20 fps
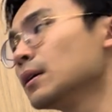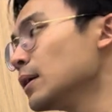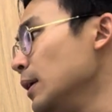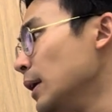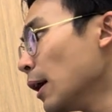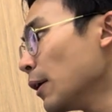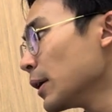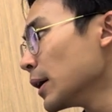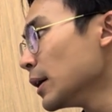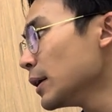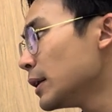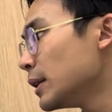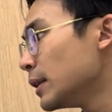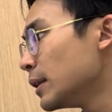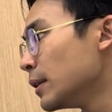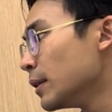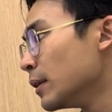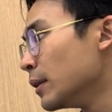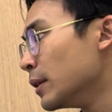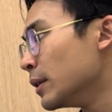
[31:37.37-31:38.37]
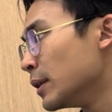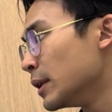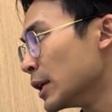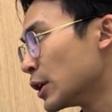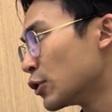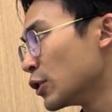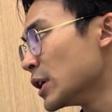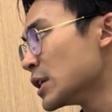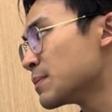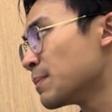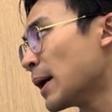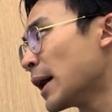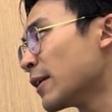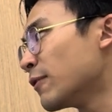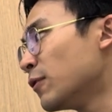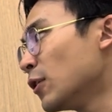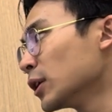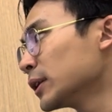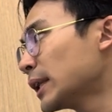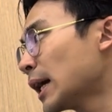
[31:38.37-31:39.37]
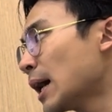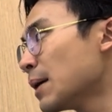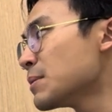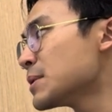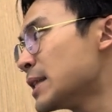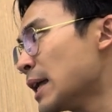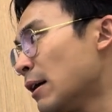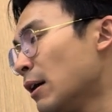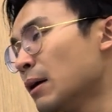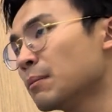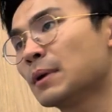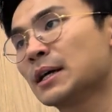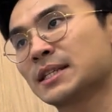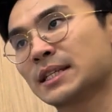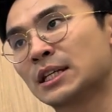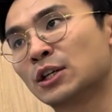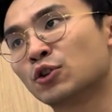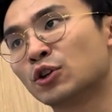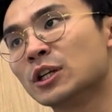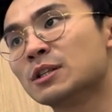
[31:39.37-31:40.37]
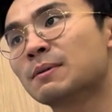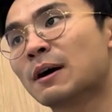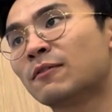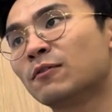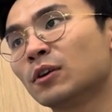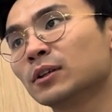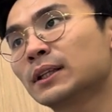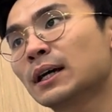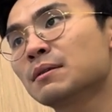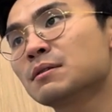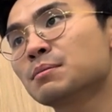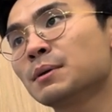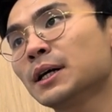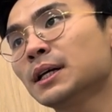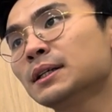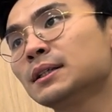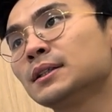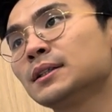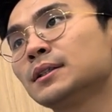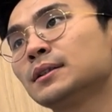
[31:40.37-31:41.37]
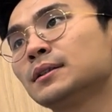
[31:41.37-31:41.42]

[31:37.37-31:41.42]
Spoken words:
Down here, decrease by 4 times, that one must increase by 4 times, huh?